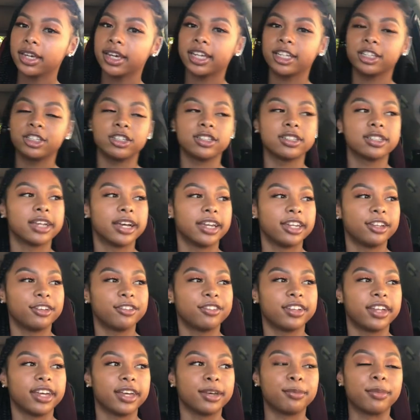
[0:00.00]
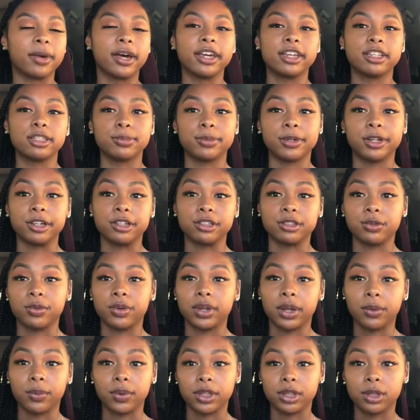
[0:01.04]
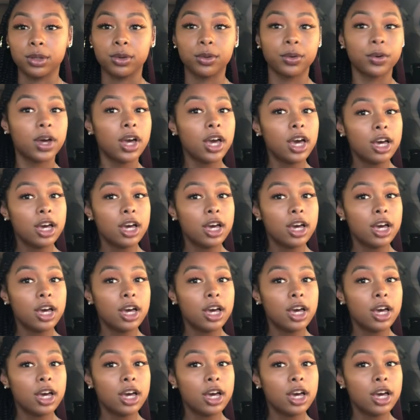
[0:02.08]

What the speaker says: It's just kind of like my experience and what I went through.